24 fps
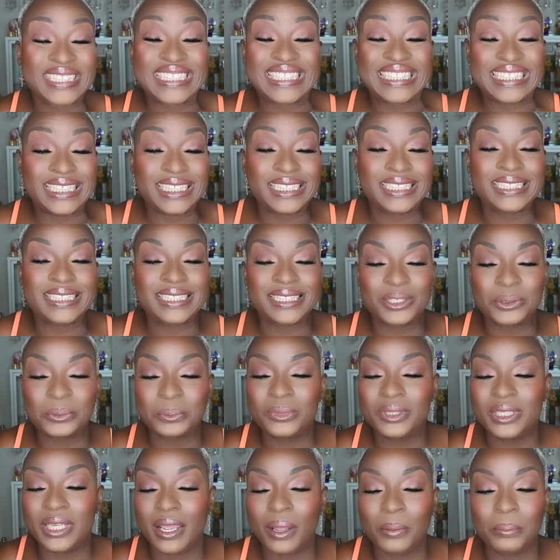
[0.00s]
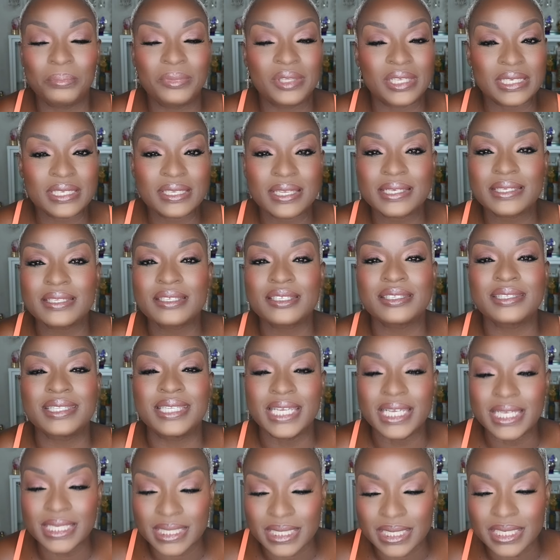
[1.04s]
this, yep, this has,
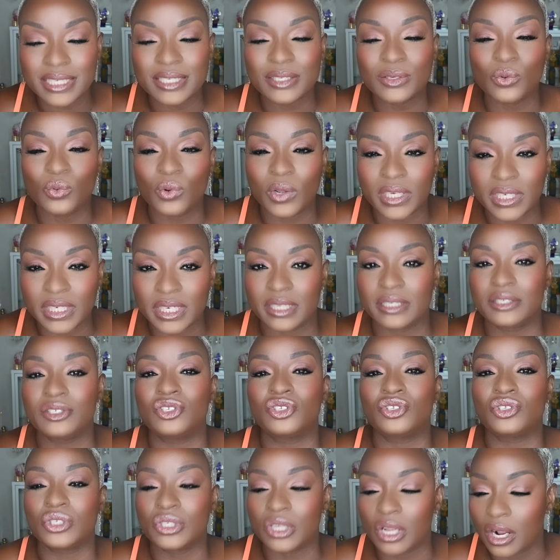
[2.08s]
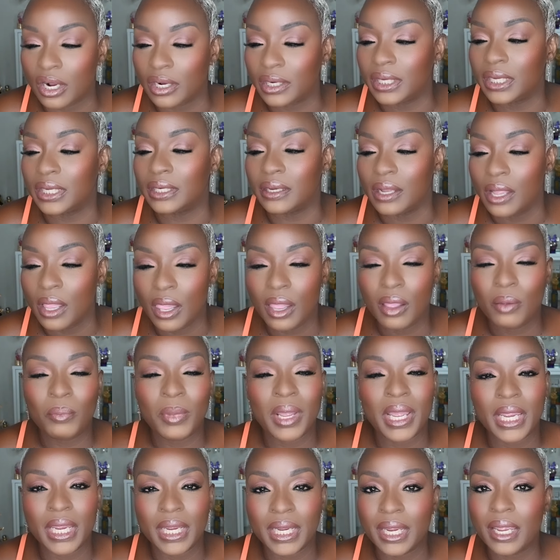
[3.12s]
this is the one that started
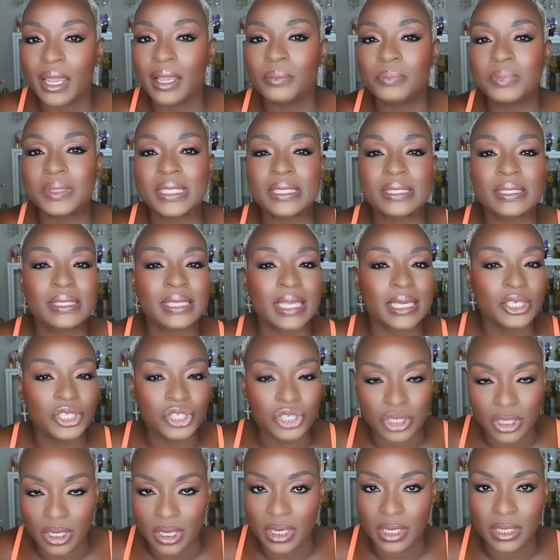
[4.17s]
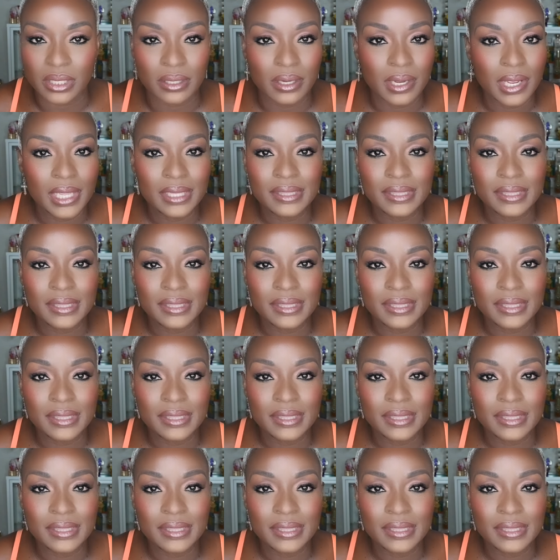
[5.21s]
my obsession.